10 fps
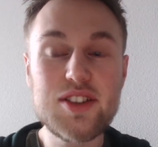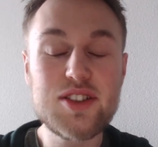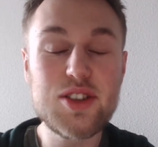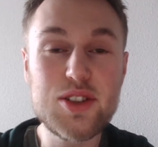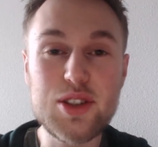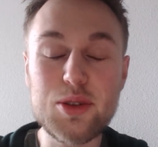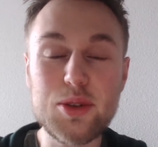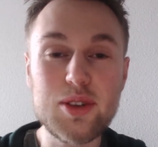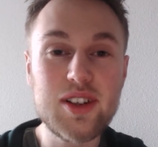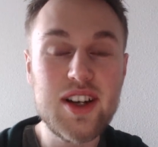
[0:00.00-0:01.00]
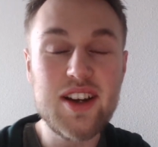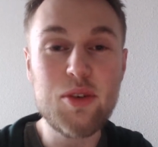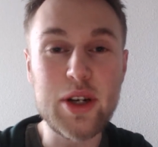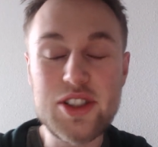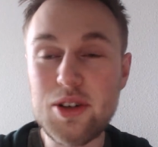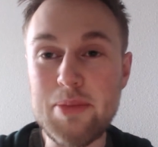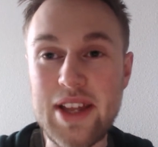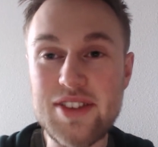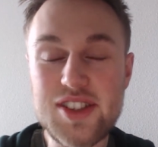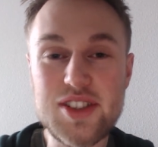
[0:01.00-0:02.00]
to do what you're
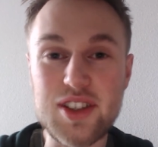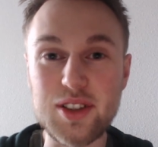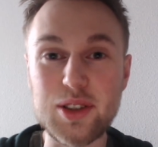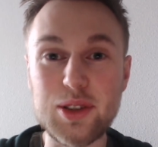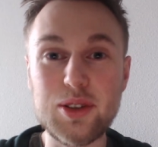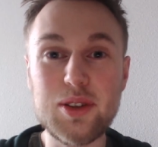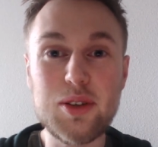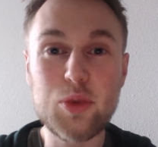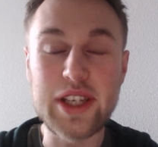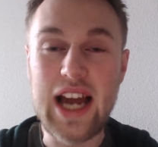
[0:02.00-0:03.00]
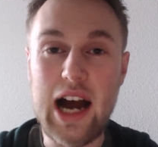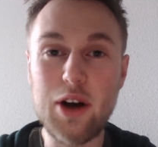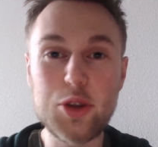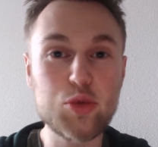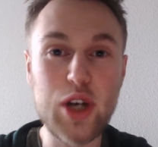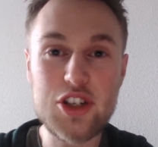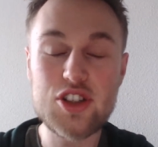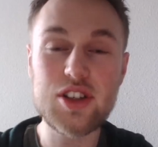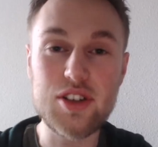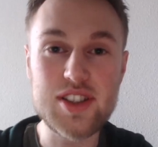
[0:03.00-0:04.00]
meant to do without
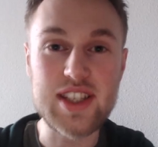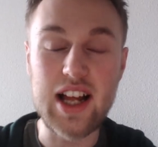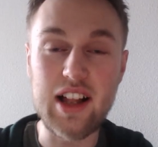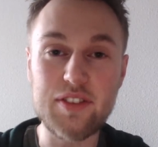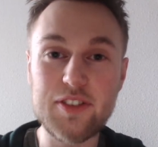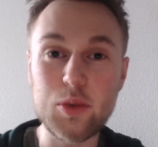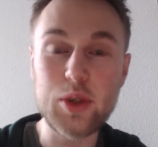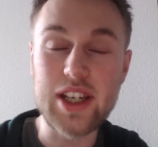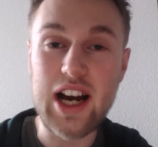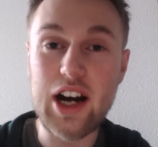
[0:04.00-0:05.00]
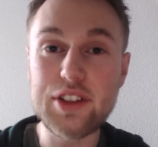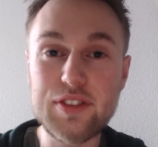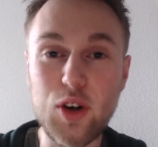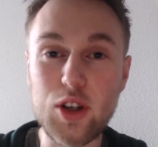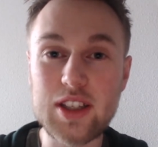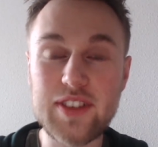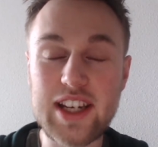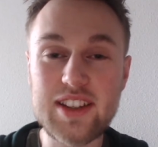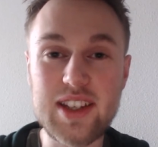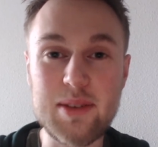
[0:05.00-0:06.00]
rushing yourself and without falling
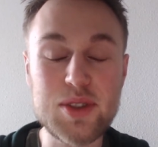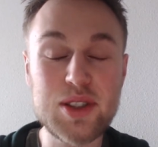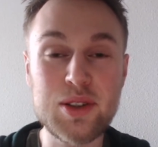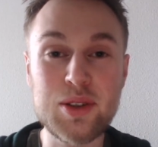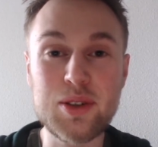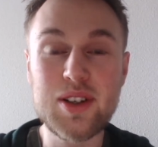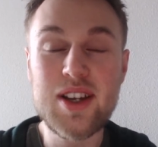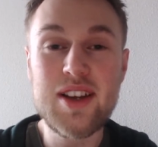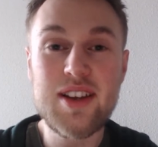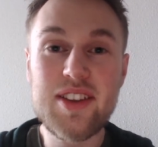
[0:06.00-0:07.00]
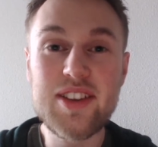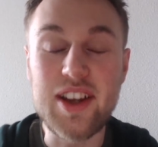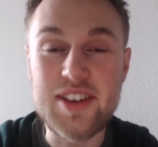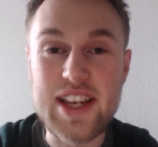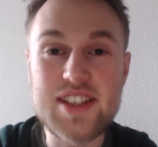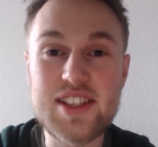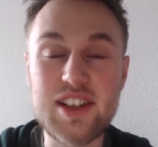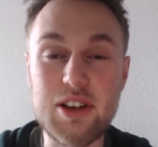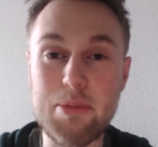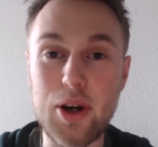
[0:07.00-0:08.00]
victim to the
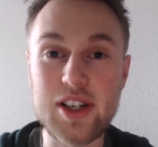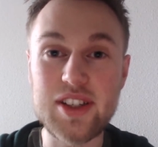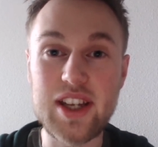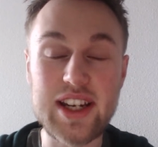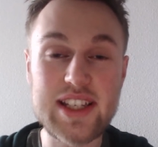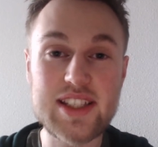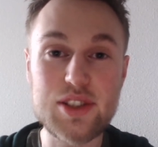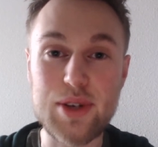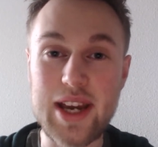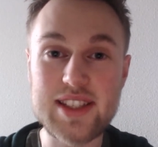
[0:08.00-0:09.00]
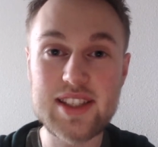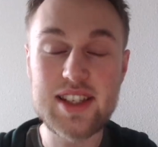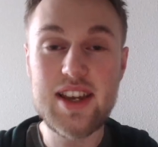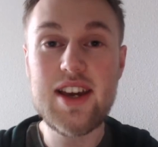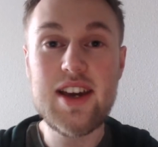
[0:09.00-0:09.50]
necessary burden that is stress.